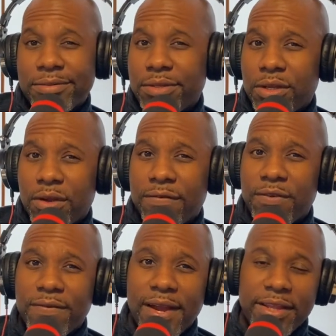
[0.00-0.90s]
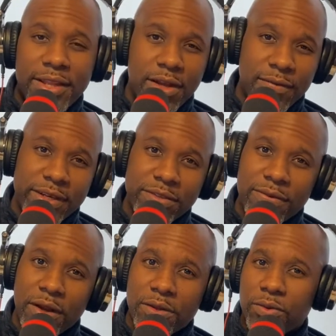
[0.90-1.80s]
if you find like a
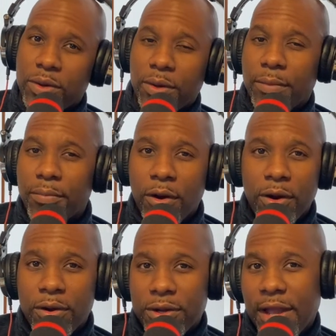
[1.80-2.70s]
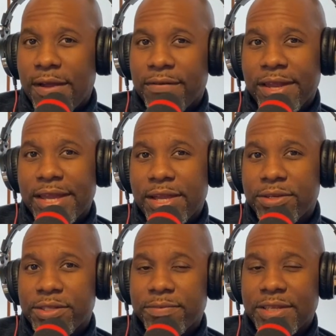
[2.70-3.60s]
restaurant or a bar or cafe or
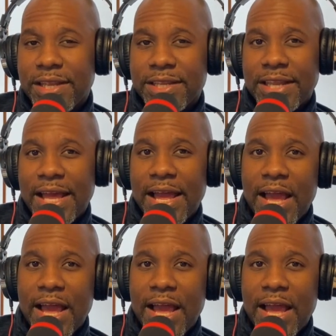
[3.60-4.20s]
something like that,